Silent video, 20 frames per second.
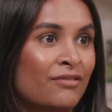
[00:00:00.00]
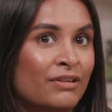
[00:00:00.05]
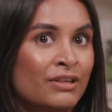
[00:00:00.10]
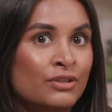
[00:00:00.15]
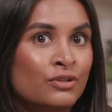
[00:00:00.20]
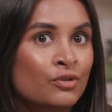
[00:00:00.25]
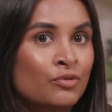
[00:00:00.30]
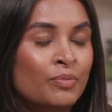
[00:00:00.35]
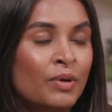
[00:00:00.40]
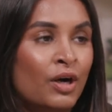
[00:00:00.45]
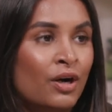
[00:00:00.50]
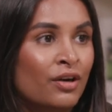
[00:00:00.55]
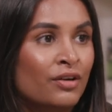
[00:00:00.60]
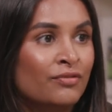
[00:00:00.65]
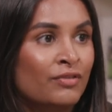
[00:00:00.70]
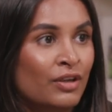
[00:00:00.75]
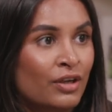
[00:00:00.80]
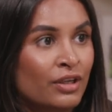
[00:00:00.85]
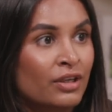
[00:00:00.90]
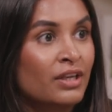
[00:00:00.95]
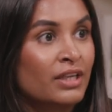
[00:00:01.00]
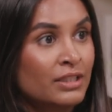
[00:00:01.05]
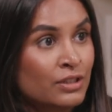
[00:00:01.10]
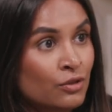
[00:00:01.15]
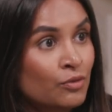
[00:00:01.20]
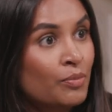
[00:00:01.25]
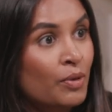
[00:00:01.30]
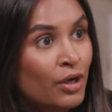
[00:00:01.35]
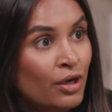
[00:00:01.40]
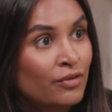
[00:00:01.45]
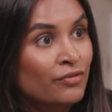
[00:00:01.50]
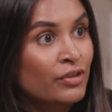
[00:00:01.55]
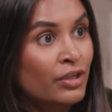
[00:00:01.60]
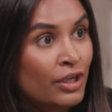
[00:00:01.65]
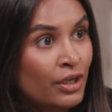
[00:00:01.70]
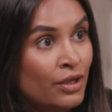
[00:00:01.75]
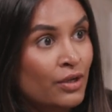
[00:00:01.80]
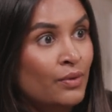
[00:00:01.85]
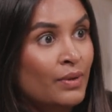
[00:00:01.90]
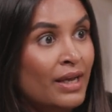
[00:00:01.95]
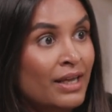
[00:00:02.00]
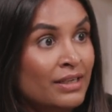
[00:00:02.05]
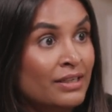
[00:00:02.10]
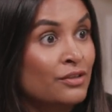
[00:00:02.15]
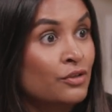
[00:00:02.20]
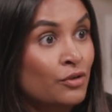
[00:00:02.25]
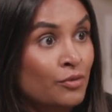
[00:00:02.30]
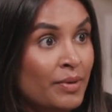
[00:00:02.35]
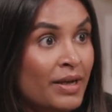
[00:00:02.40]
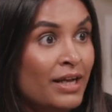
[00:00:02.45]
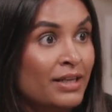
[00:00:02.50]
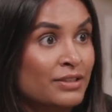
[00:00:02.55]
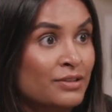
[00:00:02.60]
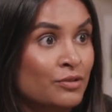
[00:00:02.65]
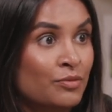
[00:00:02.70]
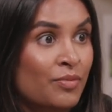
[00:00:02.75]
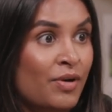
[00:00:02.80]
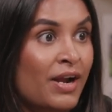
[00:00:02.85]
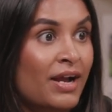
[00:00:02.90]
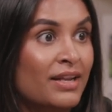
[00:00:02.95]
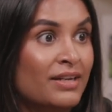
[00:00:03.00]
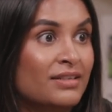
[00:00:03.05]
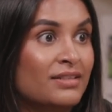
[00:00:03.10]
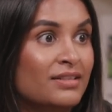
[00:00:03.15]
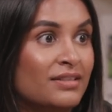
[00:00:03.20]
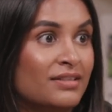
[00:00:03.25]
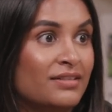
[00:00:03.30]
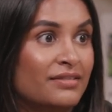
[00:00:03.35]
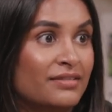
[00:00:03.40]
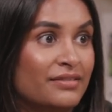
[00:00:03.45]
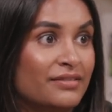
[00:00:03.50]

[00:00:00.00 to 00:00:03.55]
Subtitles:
and it's all part of you and your personal brand.